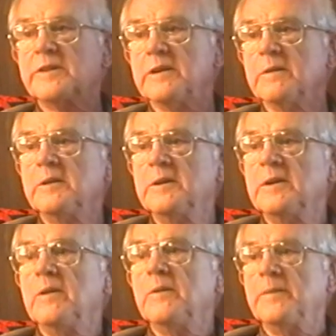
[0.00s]
I didn't ever
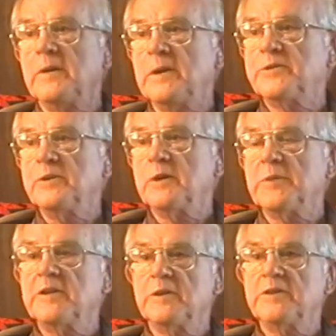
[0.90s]
work there.
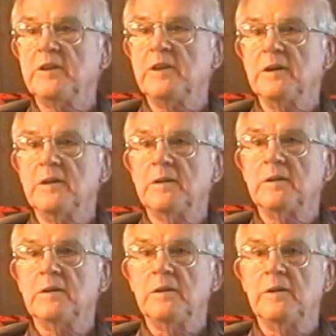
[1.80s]
No, I was young, but I
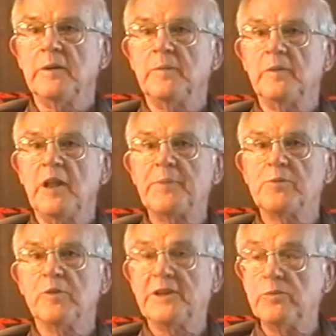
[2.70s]
see uh,
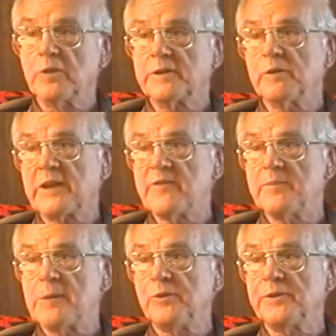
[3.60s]
uh, people
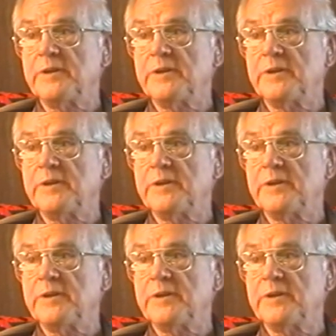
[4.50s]
did work